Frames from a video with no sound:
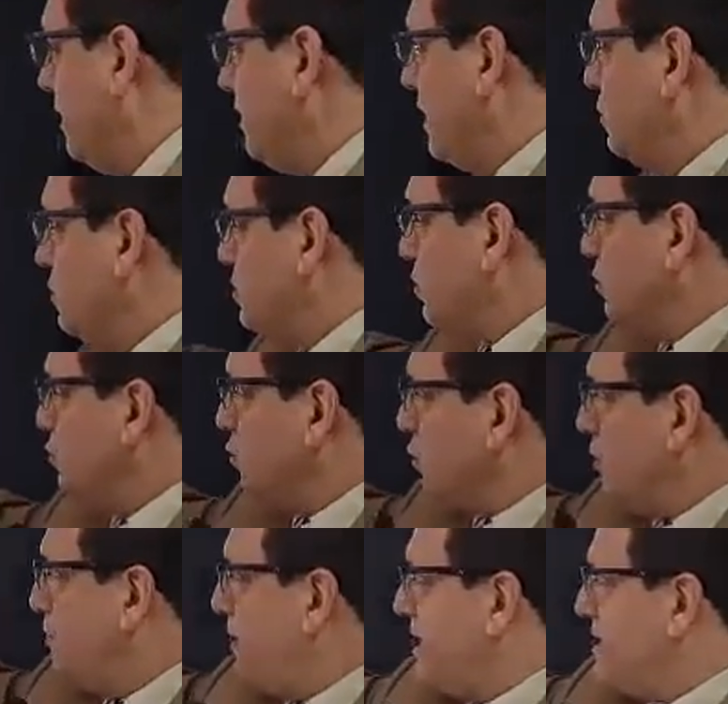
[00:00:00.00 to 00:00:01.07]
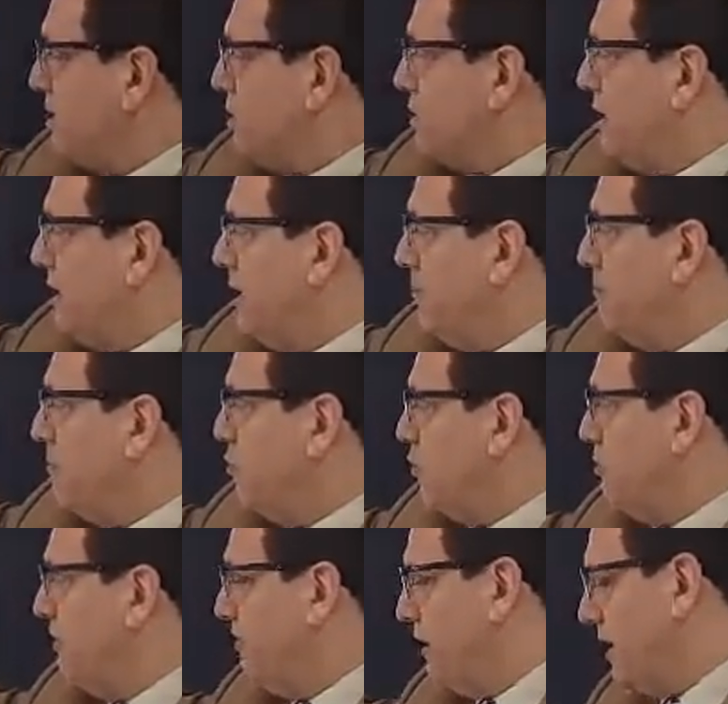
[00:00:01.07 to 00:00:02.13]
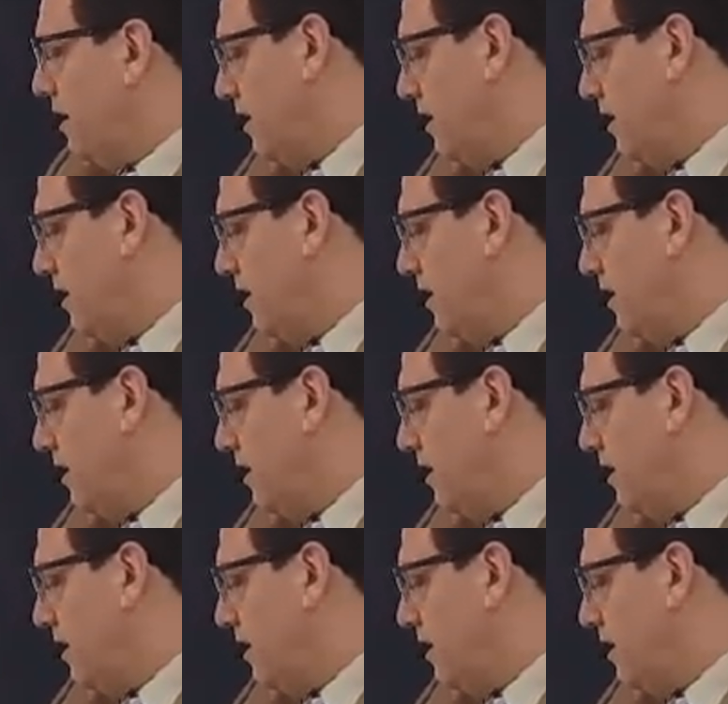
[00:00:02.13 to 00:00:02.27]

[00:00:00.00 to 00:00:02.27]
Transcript: then it's going to compress the contralateral limb. It will be very